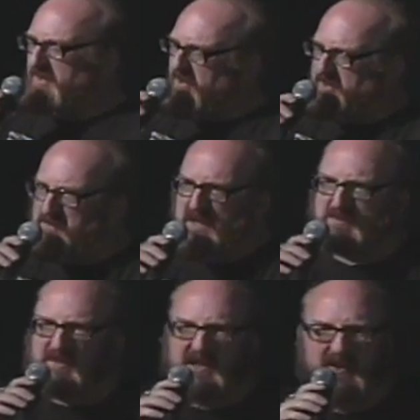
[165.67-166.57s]
Don't come up
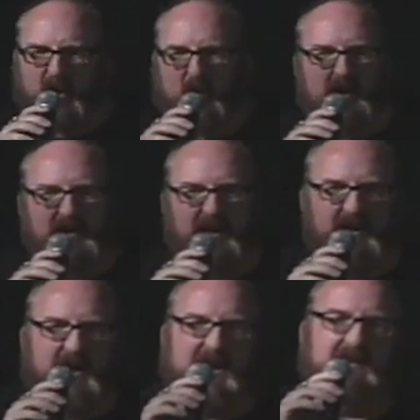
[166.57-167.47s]
to me and go, "Want to
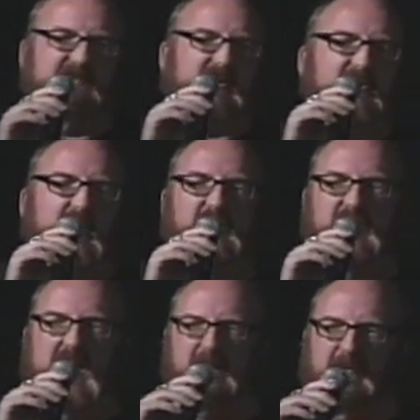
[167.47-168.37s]
get high?" Because I'll go,
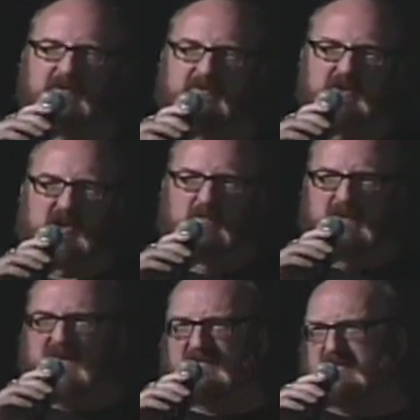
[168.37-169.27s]
"Yup." And if you go,
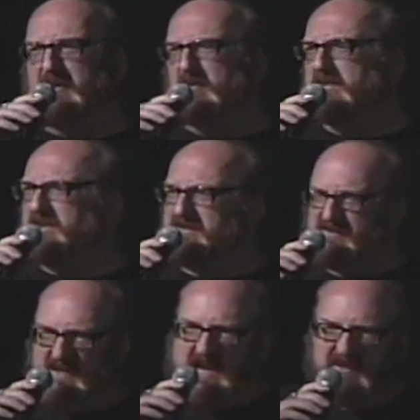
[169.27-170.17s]
"Me too," and just
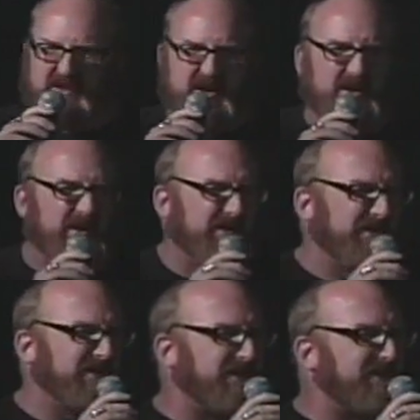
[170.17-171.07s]
stand there,
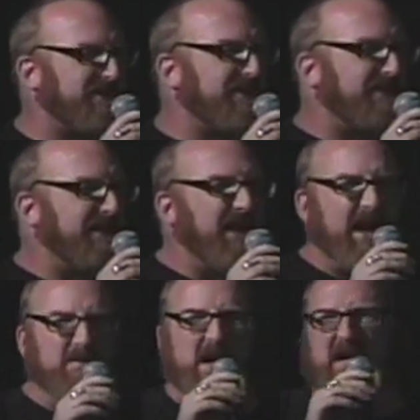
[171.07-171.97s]

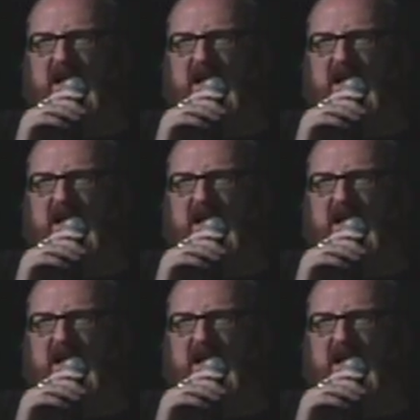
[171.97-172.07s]
I might